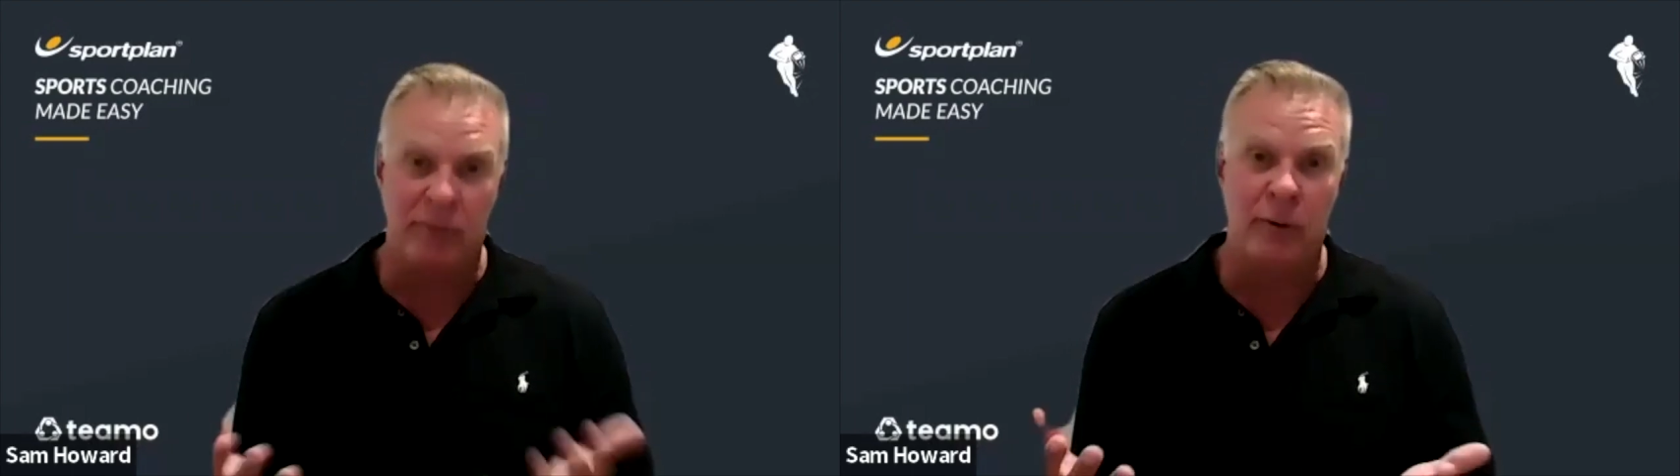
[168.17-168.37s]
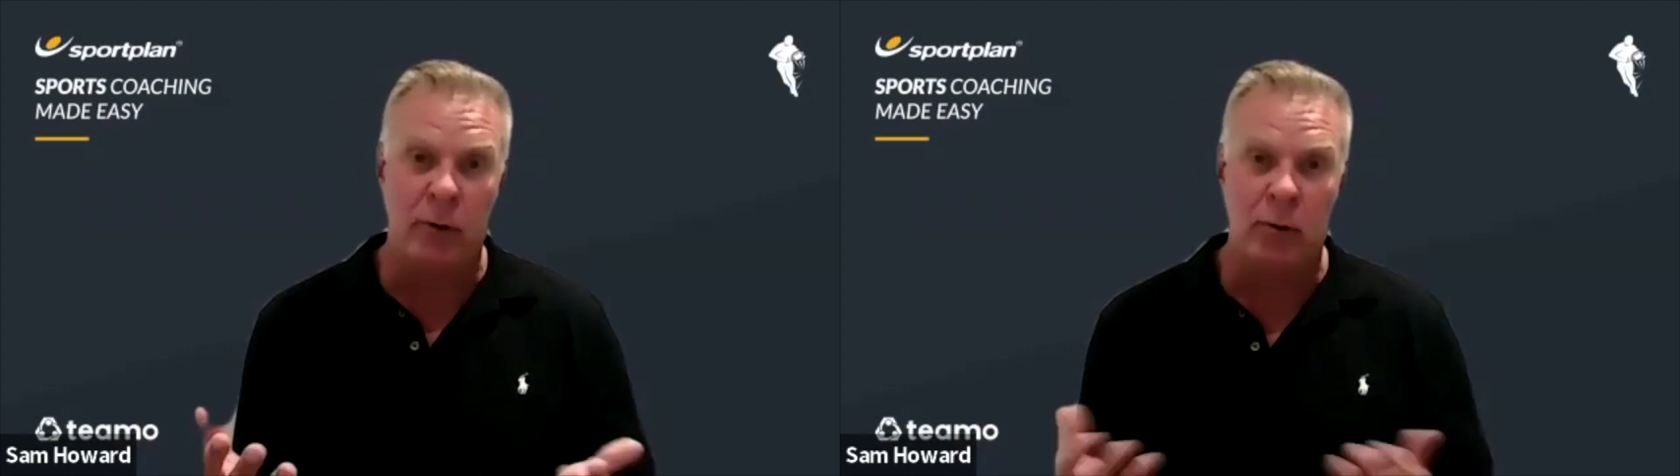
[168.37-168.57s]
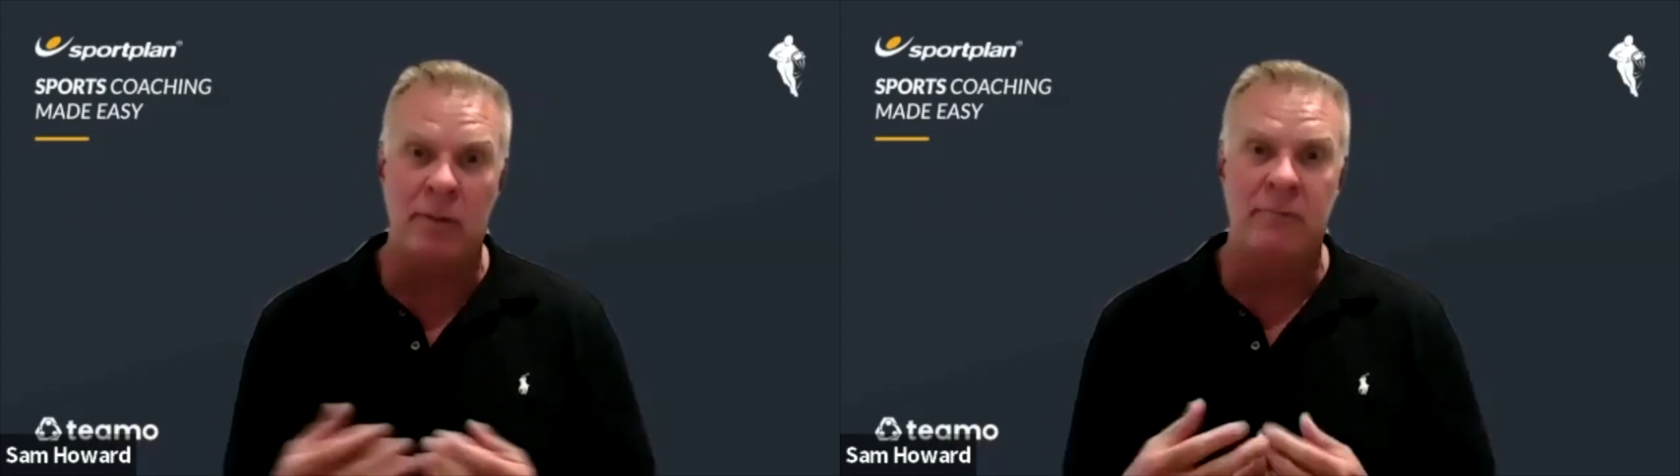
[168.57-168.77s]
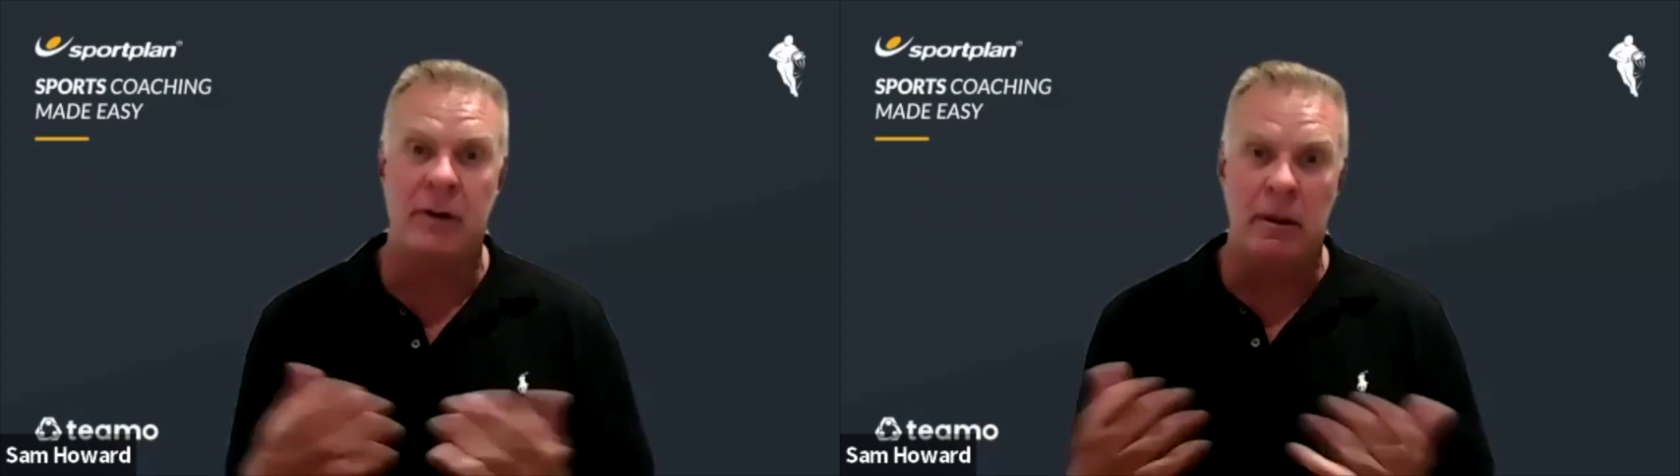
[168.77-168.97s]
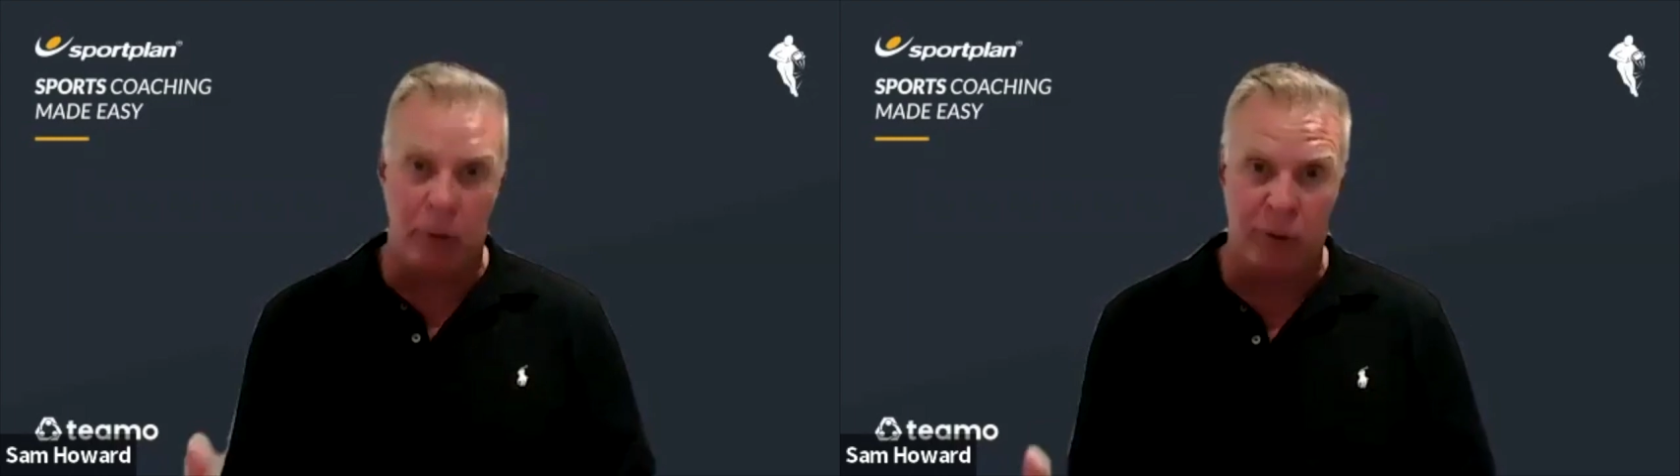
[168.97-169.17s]
full. I'm
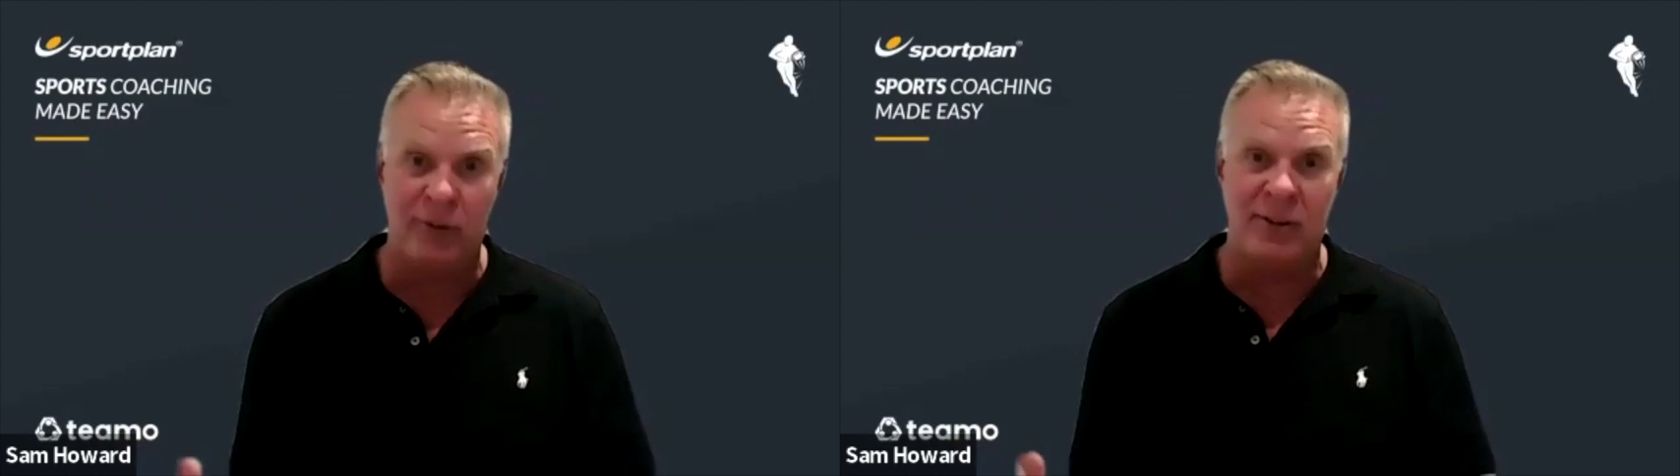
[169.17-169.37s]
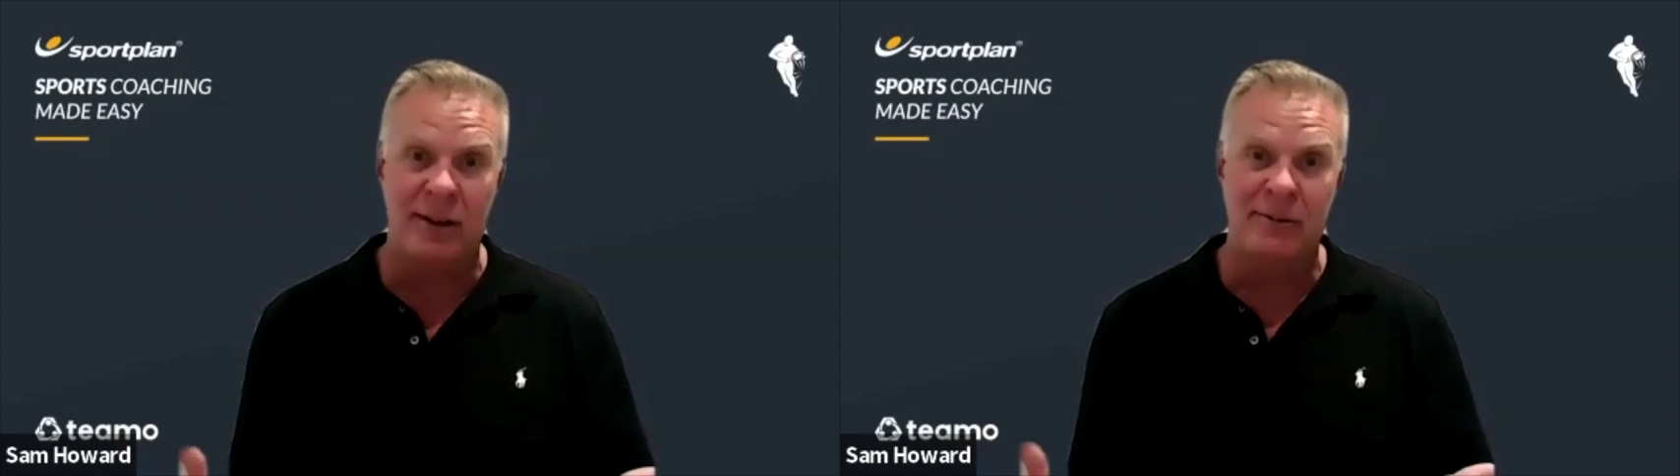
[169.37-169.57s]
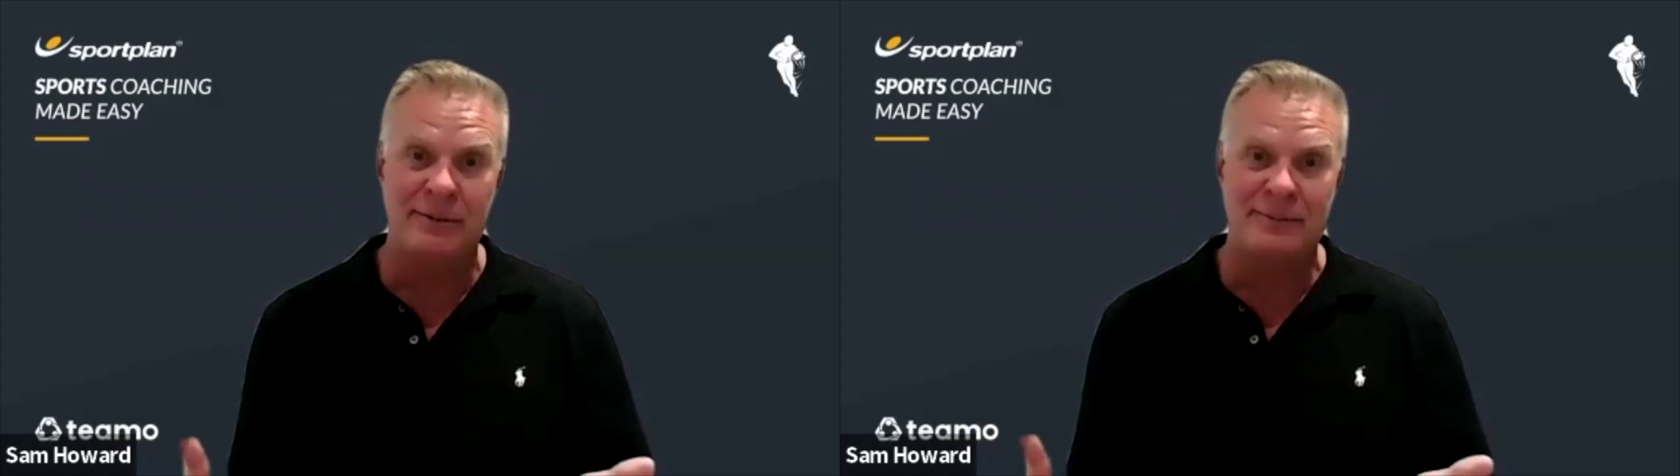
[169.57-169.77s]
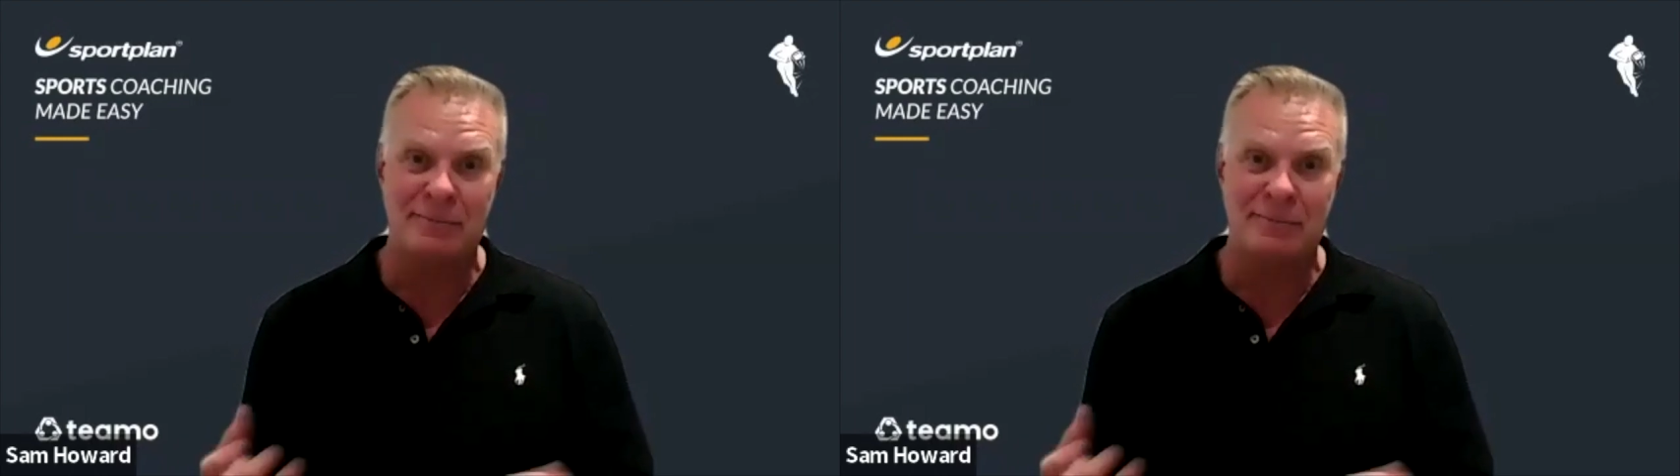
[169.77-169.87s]
very positive,